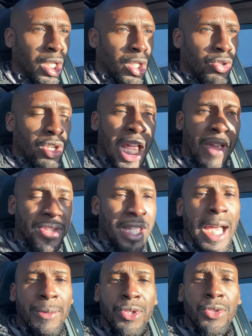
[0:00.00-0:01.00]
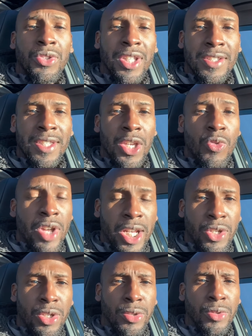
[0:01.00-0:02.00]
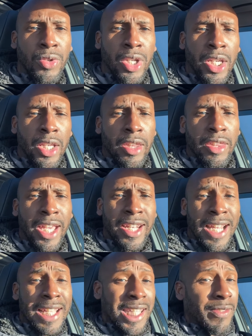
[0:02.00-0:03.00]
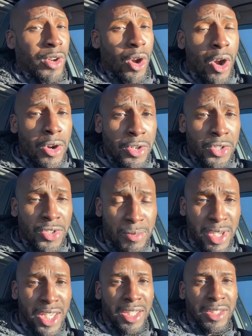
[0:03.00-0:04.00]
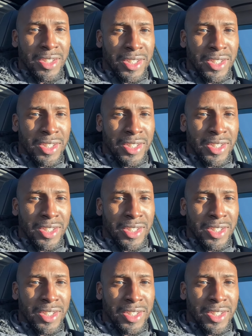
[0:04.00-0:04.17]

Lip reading: you don't have time to do things that you want to do, then that's even harder to me.